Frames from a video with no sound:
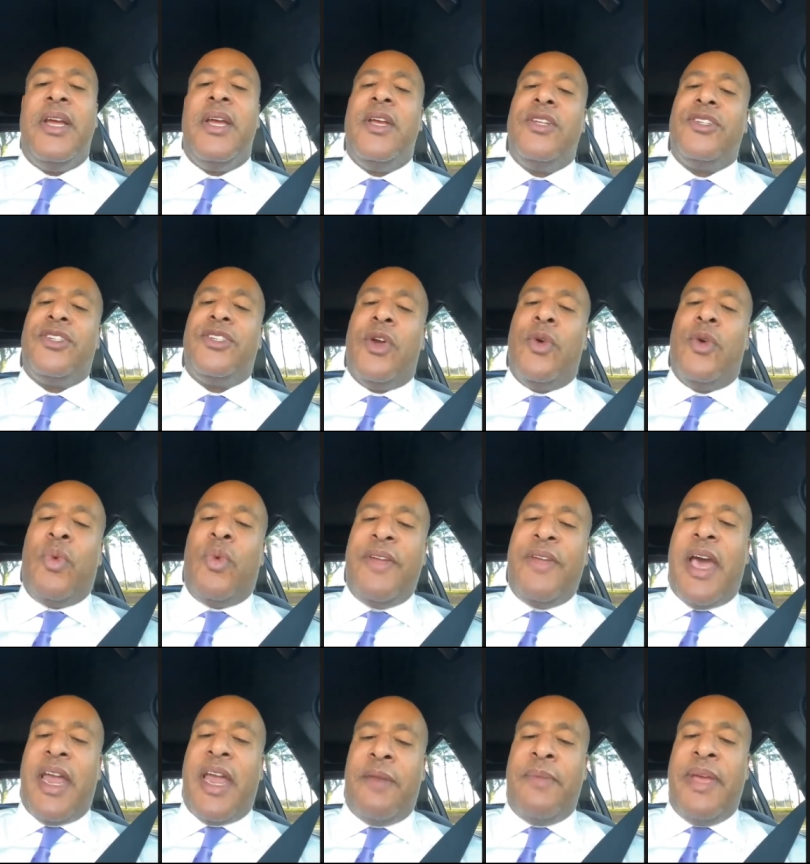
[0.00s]
So we've
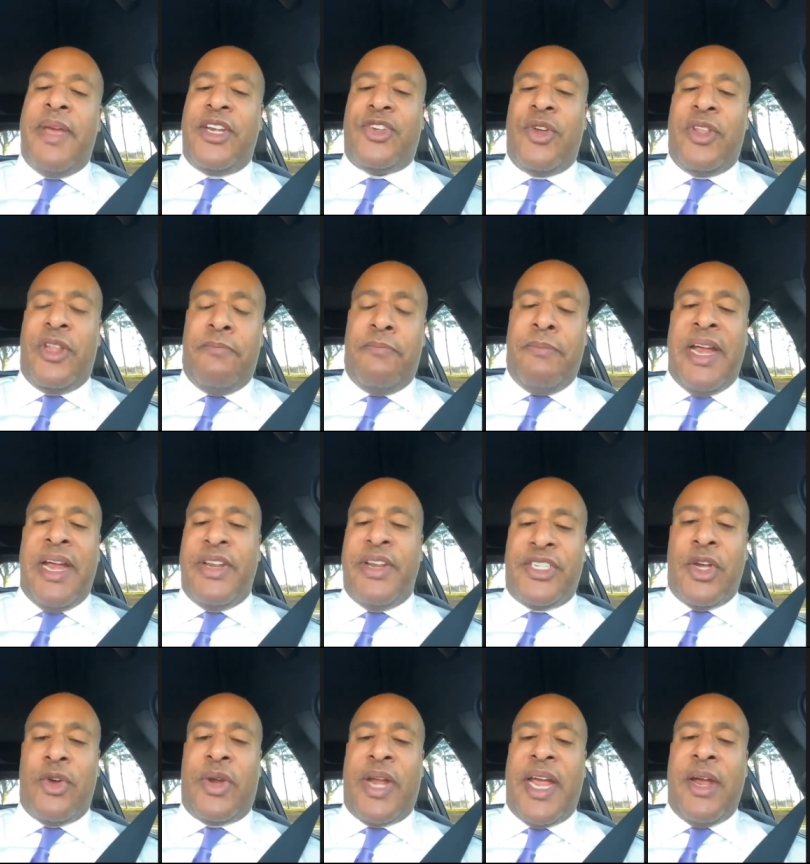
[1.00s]
got to make sure that Mary's
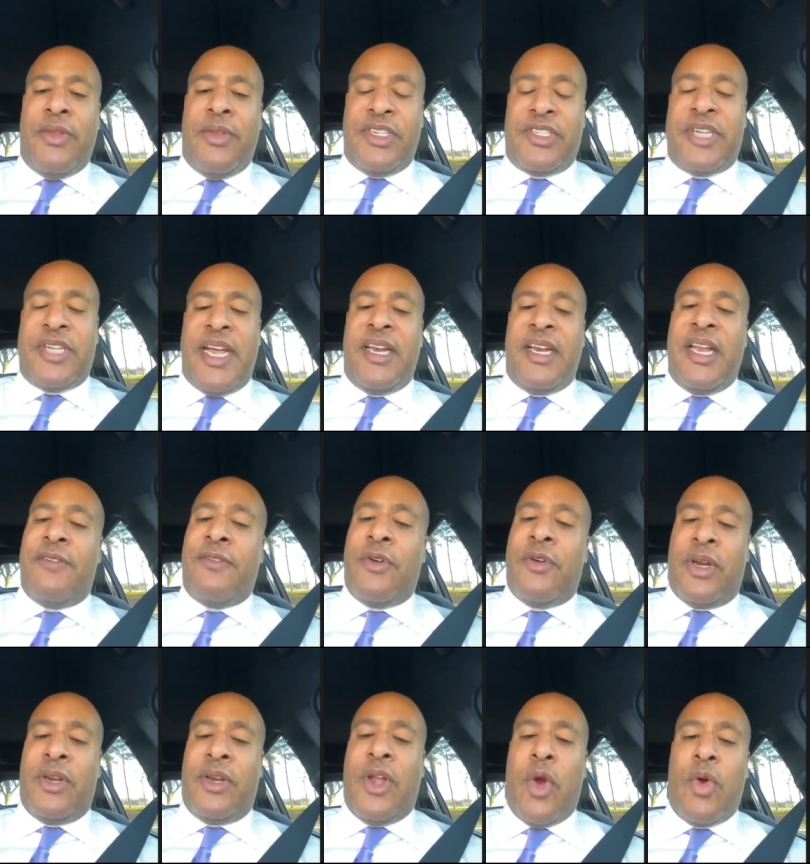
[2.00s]
okay on the state level,
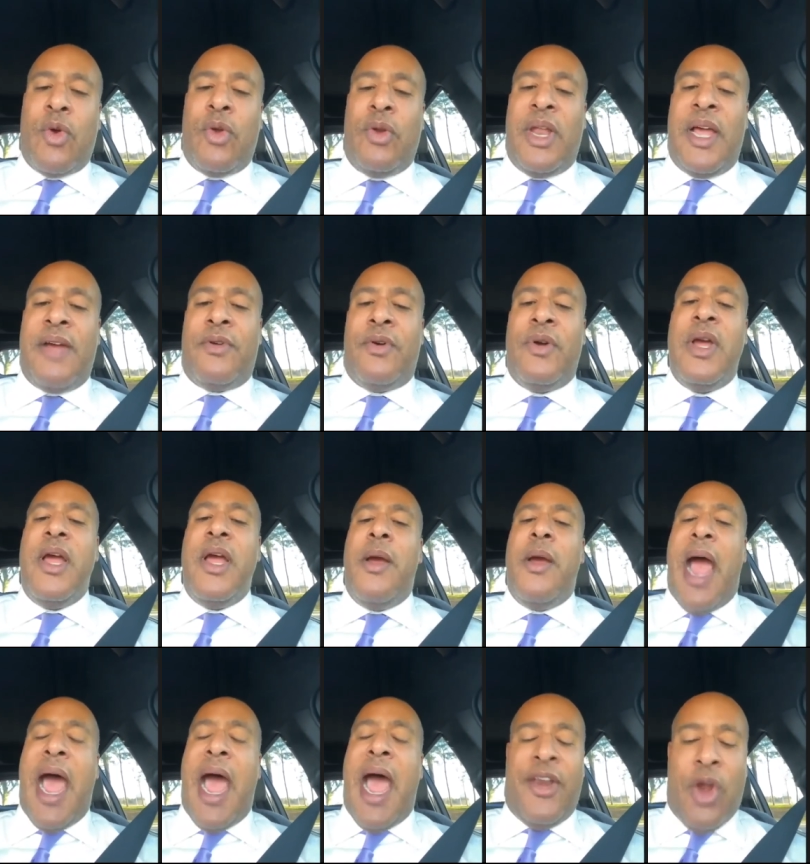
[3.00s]
on the local level.
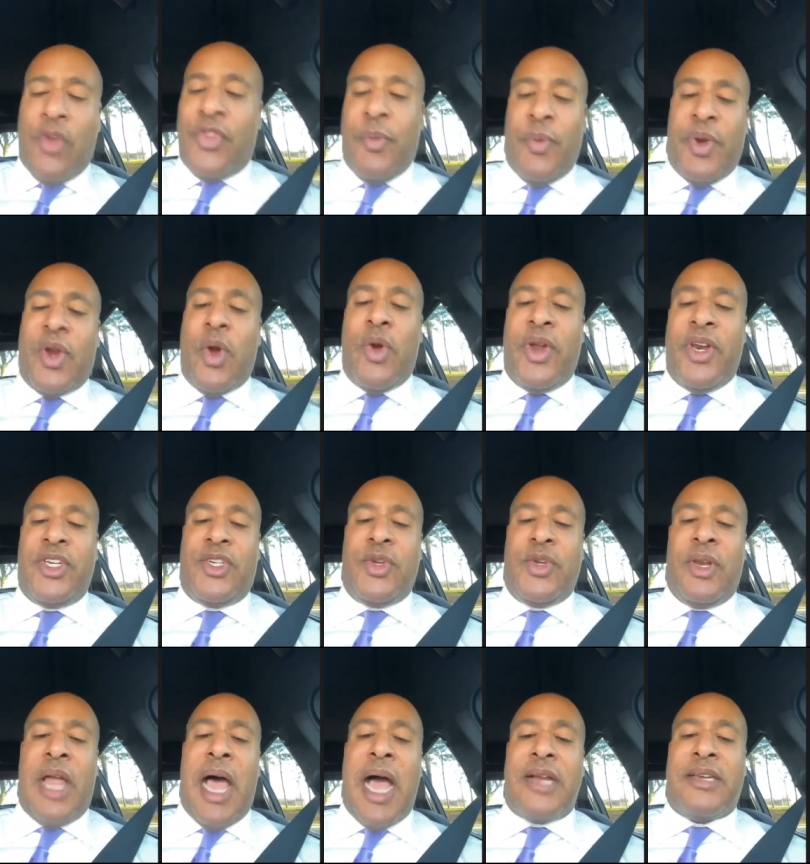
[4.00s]
I don't think we're going into a
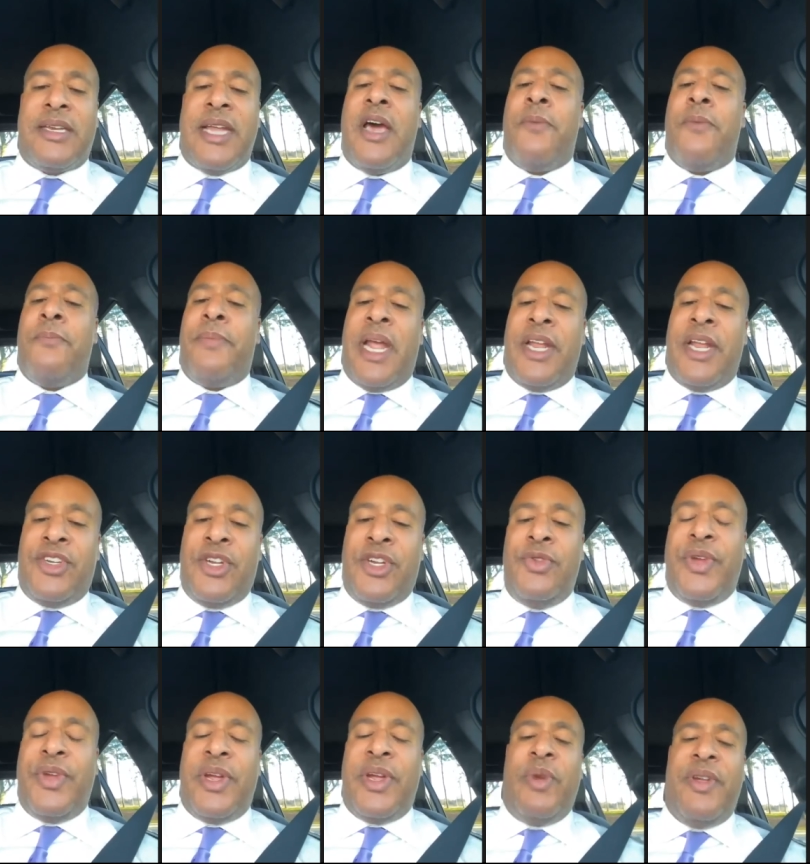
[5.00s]
lockdown, but I do
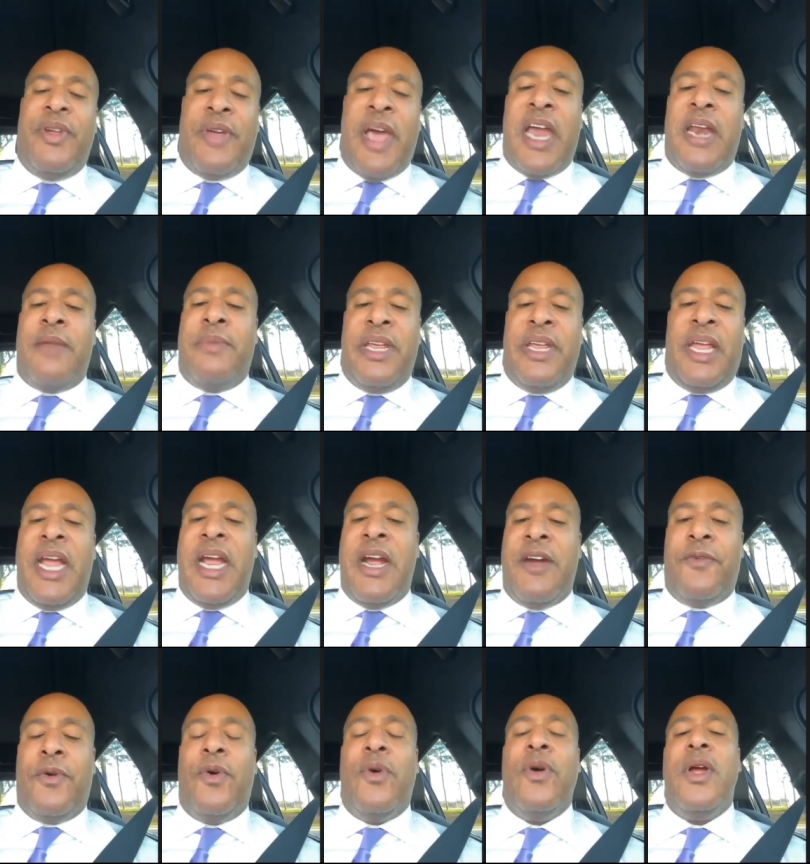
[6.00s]
think we've got to be
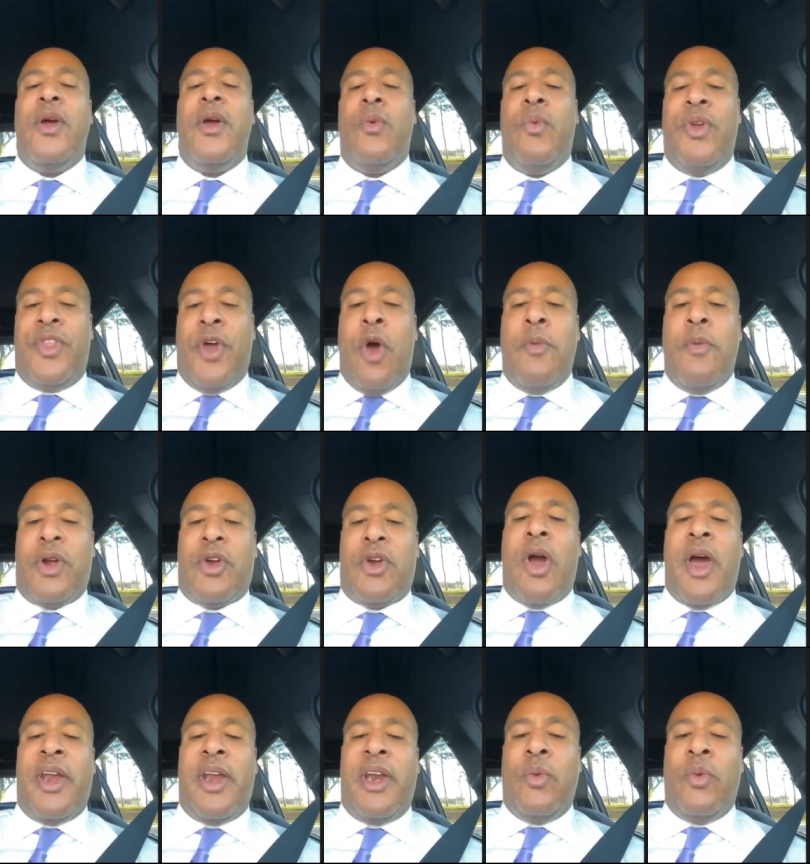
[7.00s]
careful with
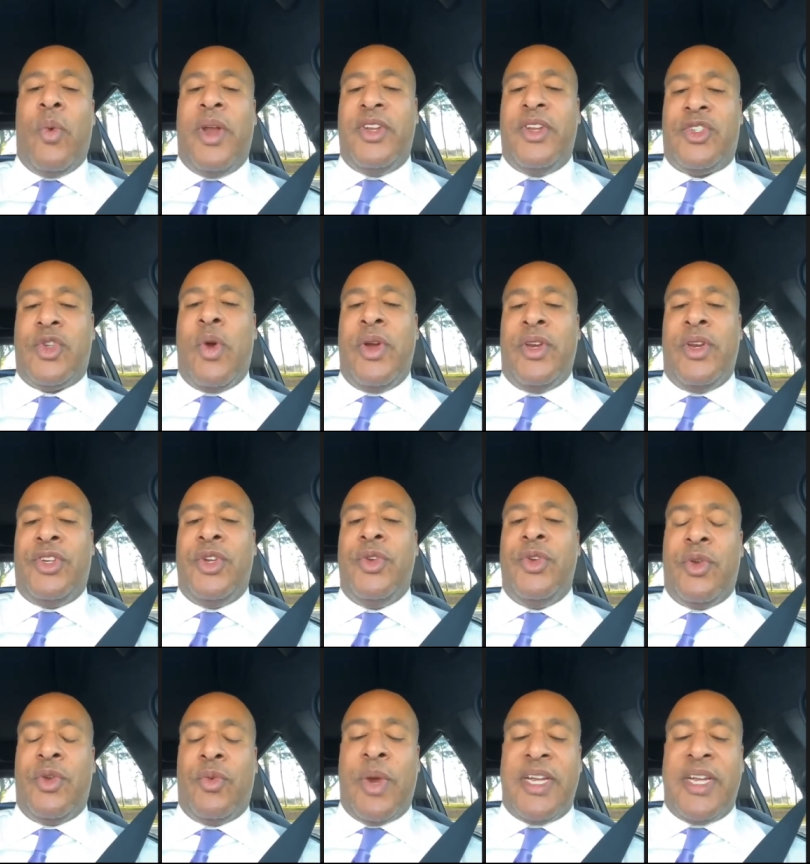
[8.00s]
Omicron and what it's going to do
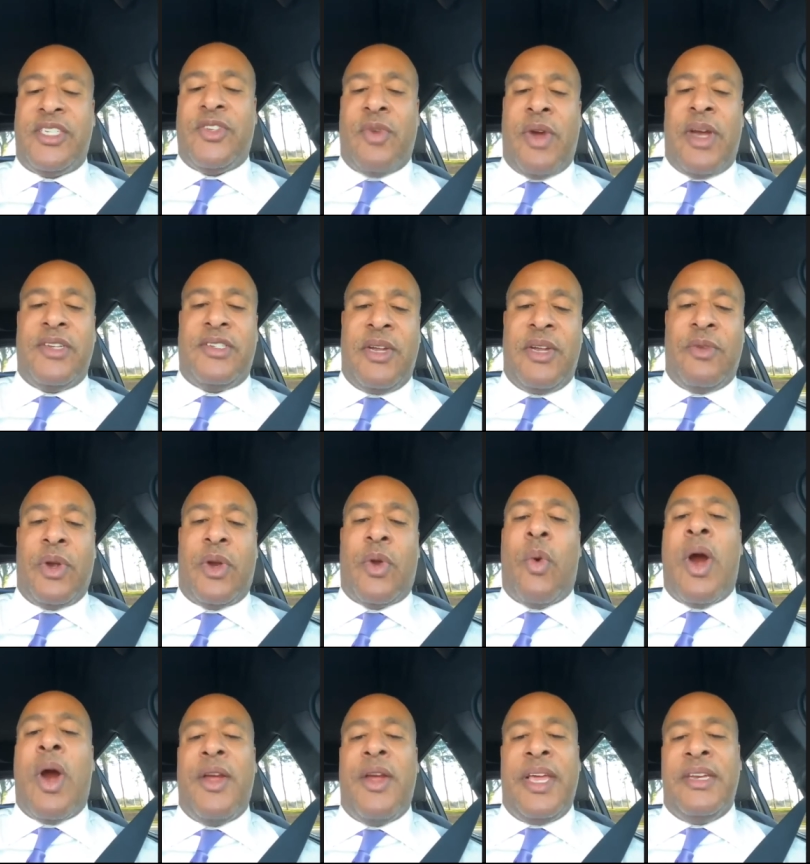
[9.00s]
The restaurants that
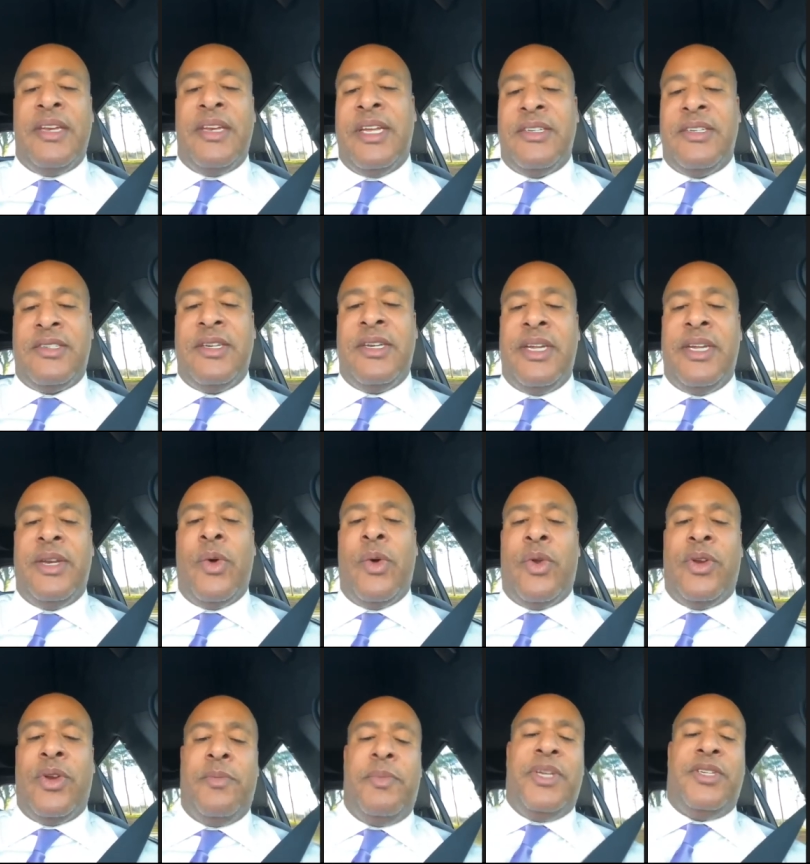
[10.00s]
require that density in order
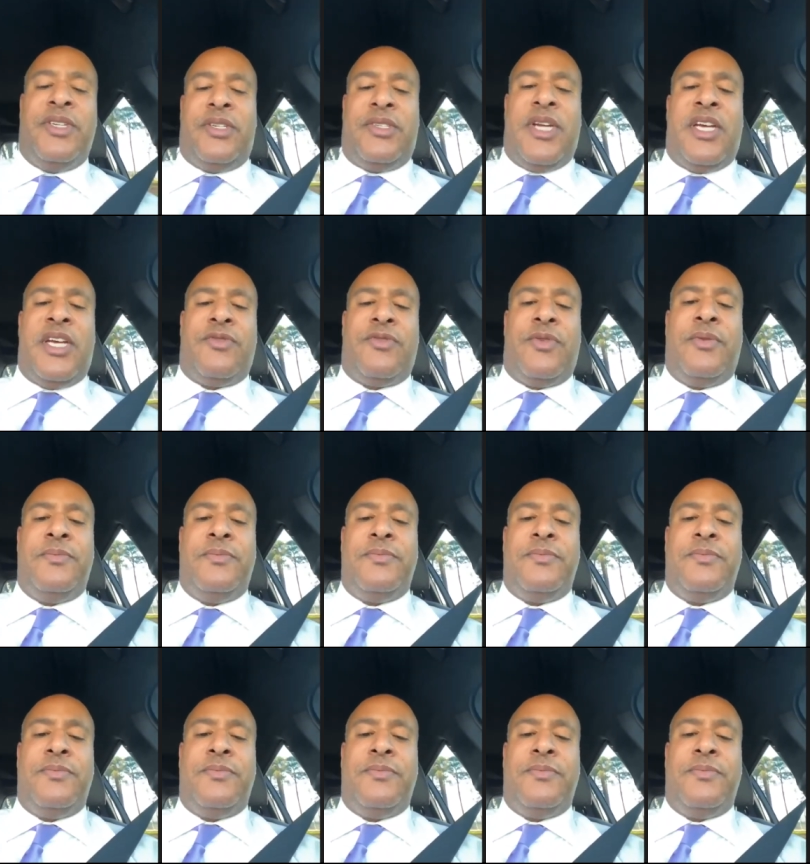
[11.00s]
to be successful.